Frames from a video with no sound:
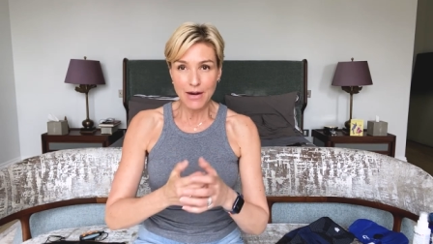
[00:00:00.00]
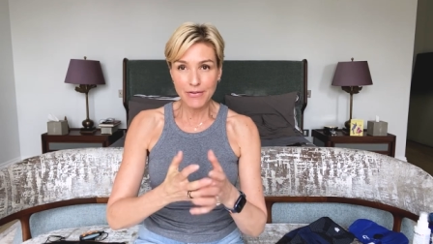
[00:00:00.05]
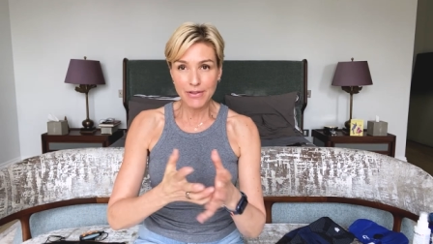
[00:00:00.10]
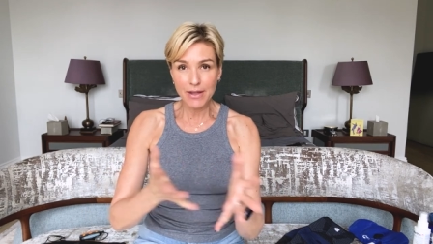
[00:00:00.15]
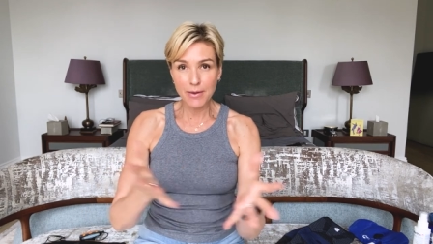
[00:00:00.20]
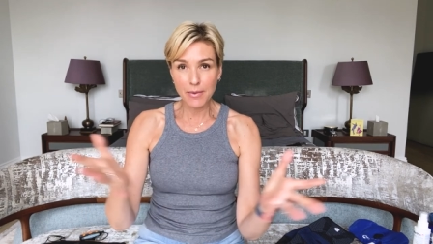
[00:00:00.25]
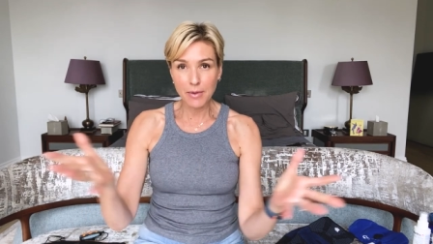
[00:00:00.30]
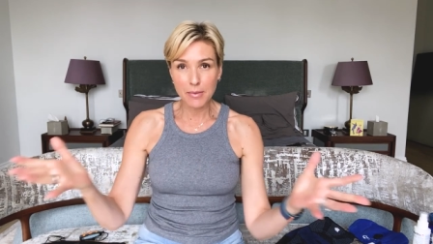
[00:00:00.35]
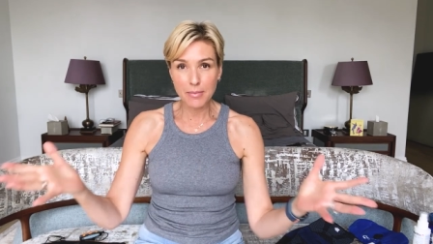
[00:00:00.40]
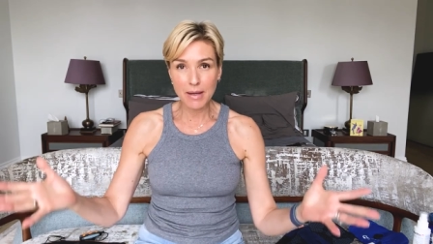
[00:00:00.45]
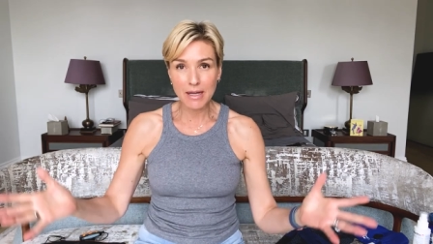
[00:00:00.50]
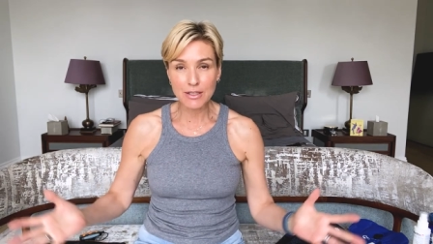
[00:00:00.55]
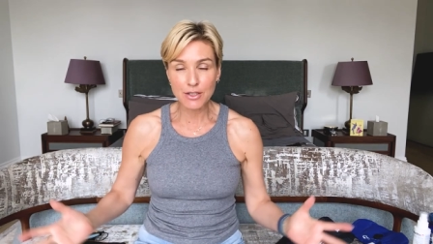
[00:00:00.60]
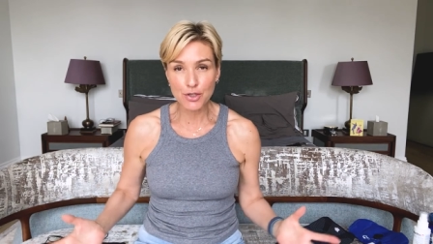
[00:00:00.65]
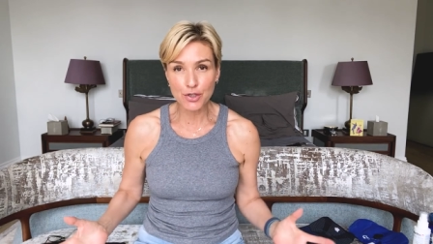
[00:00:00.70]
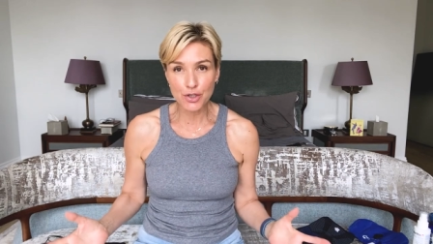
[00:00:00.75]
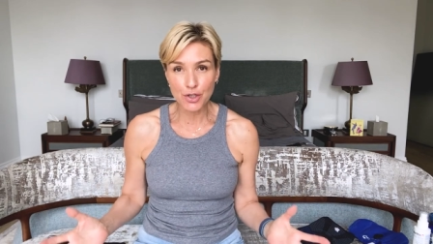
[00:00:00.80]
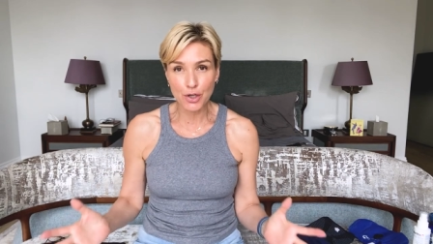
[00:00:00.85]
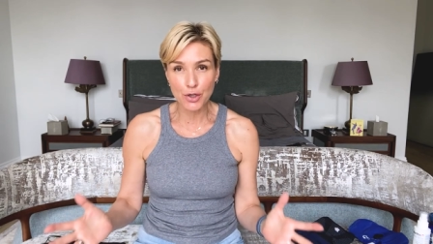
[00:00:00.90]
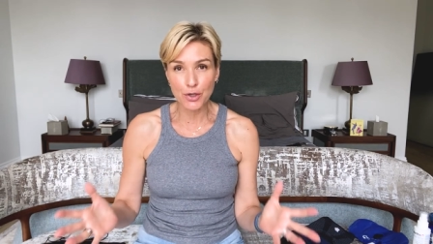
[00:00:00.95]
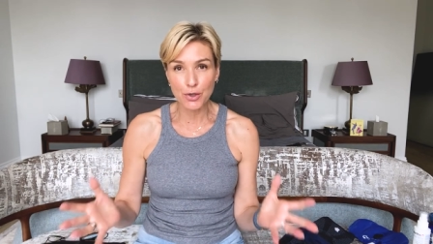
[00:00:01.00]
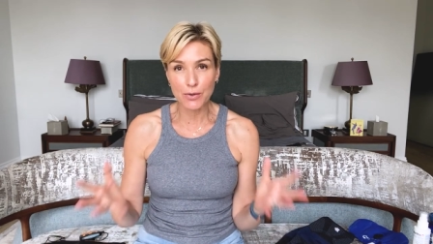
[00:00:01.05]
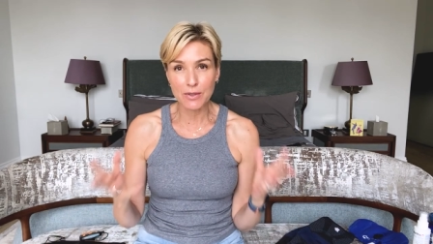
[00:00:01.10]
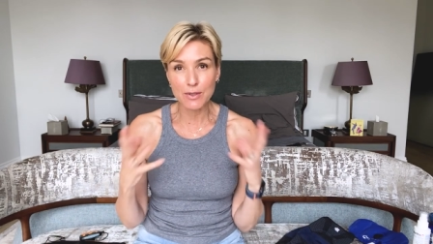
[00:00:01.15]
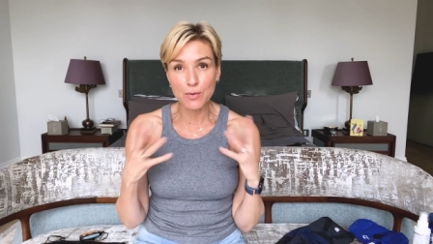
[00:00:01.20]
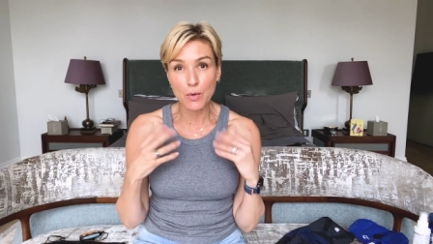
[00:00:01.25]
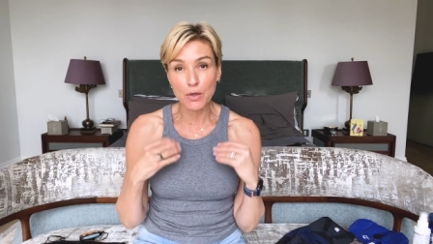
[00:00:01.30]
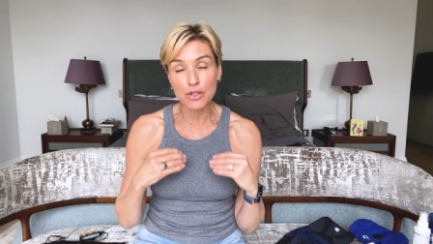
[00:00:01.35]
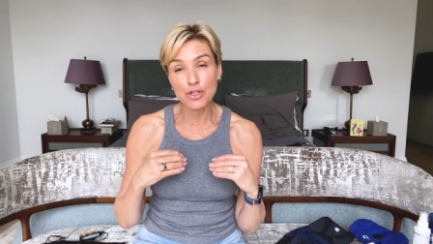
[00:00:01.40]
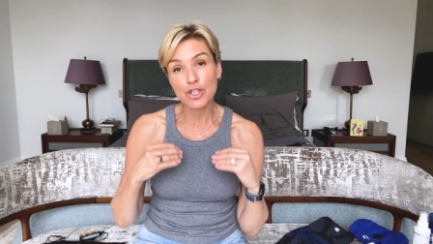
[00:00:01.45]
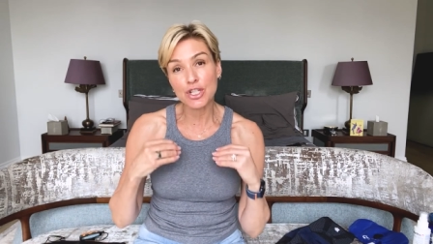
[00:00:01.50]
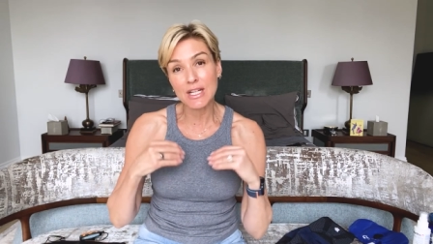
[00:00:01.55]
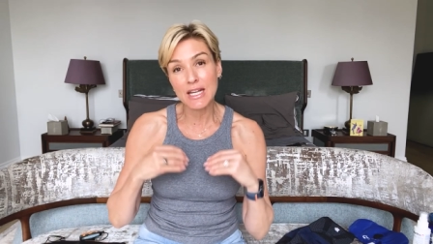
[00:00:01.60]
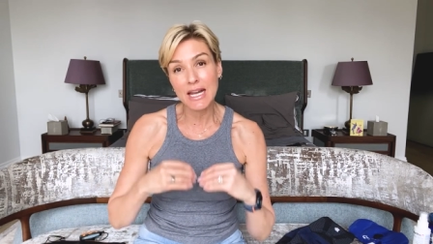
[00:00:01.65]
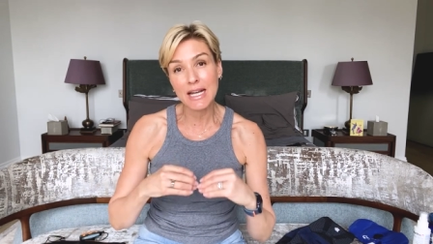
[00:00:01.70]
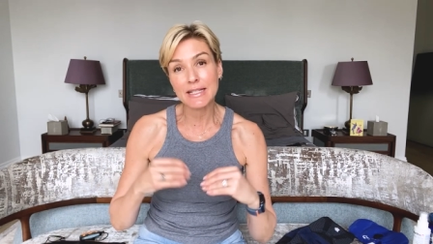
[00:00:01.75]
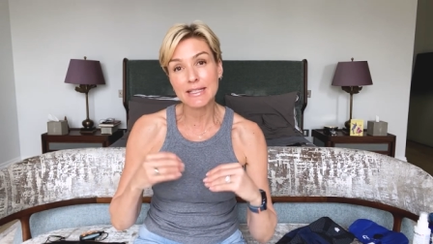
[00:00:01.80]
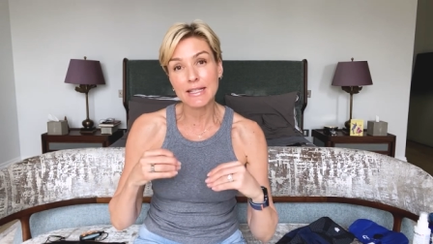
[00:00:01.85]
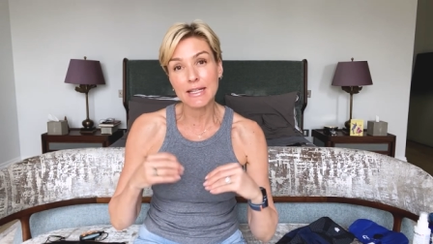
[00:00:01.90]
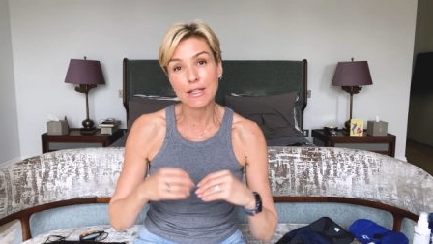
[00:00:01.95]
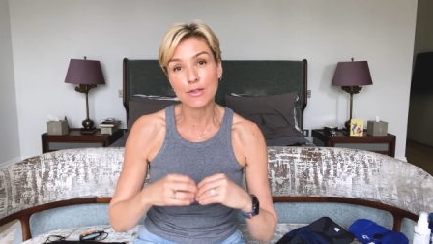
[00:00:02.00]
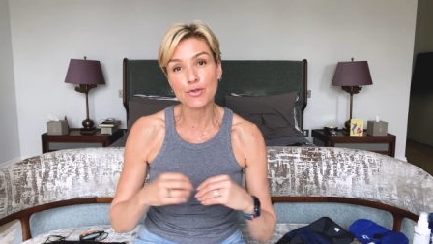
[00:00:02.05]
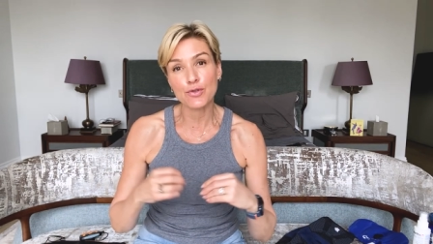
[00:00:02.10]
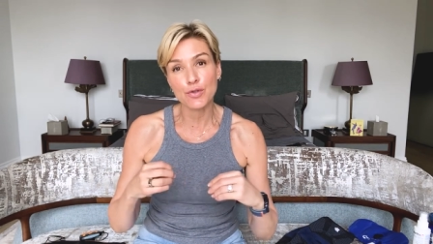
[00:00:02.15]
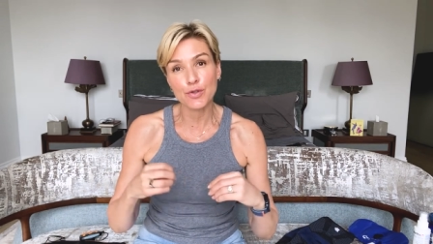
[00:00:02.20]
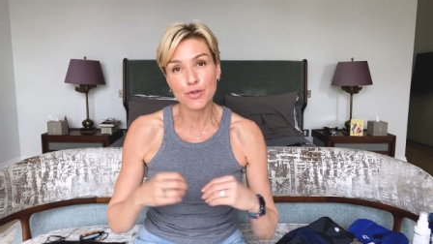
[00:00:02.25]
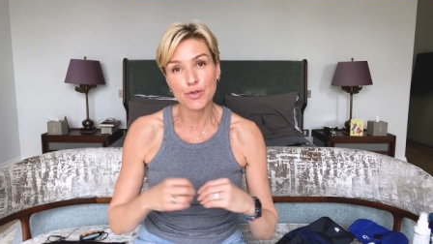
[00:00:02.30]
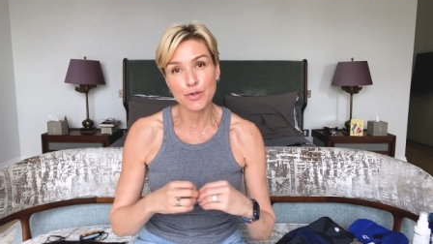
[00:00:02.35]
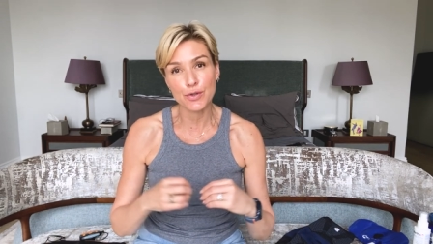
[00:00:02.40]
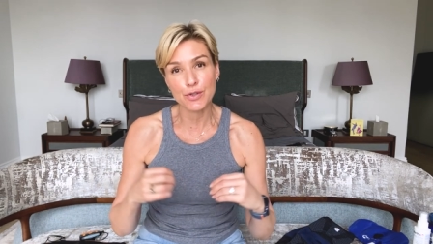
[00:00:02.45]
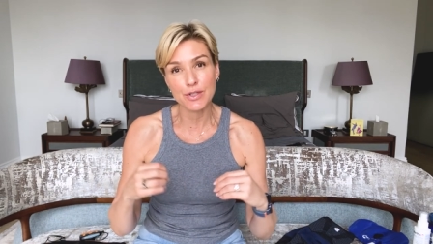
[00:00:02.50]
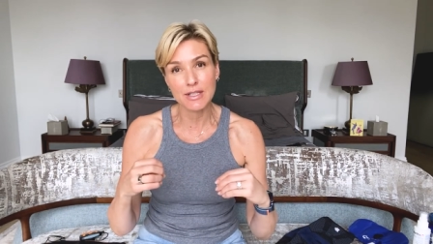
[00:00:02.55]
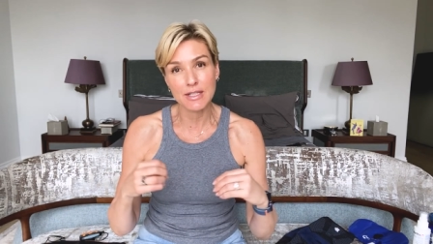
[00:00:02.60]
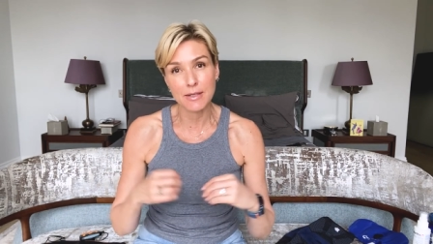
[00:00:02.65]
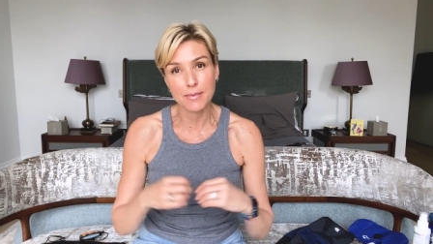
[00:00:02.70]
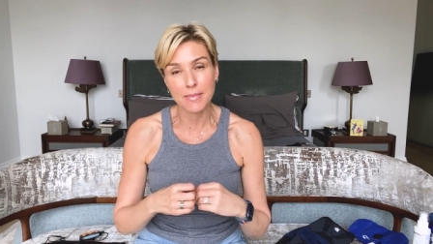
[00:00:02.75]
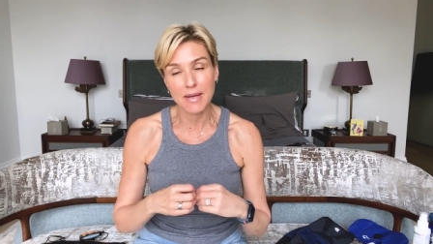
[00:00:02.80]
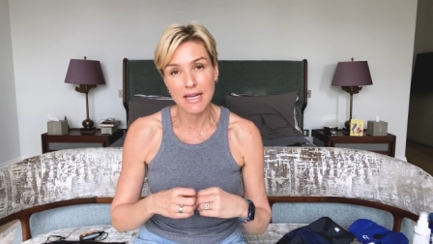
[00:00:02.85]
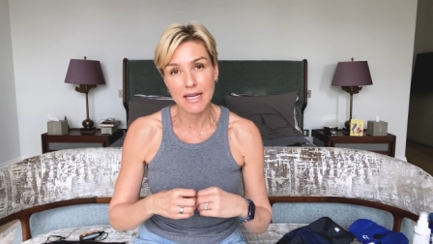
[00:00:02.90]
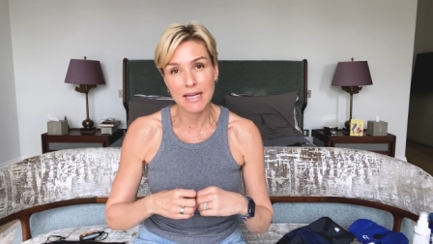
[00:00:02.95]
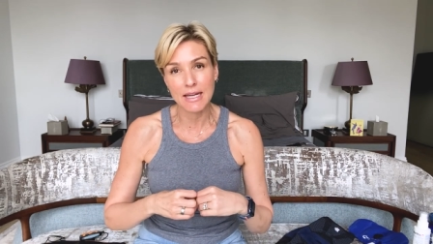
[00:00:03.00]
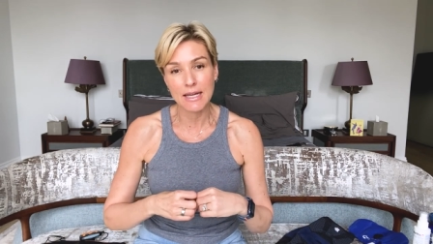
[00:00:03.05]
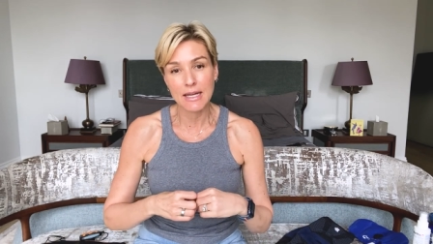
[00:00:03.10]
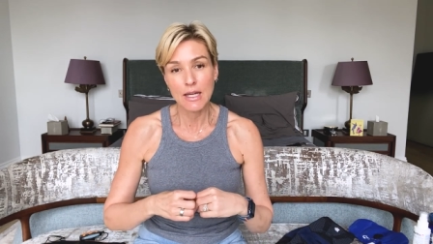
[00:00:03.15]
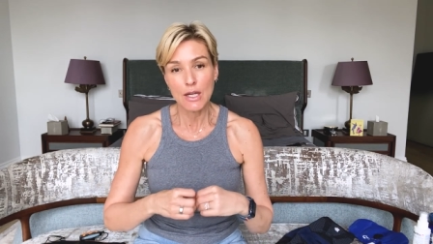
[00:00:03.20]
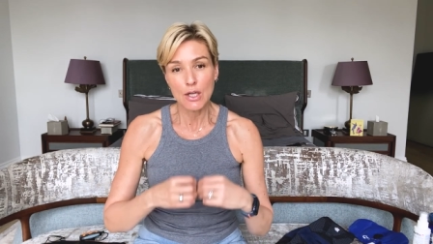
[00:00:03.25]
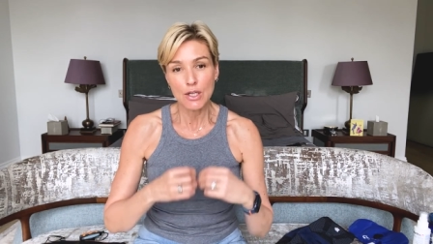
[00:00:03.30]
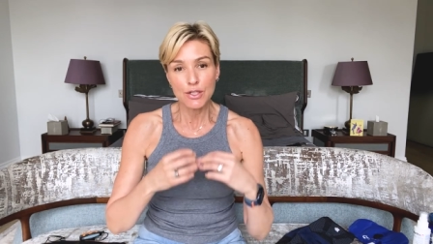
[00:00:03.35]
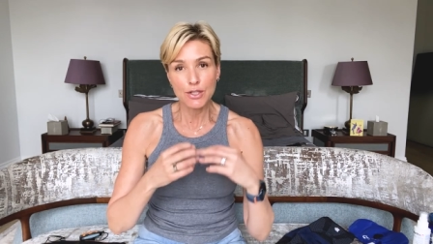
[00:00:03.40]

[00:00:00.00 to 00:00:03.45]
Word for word: Everything I'm about to show you is what she has introduced to me.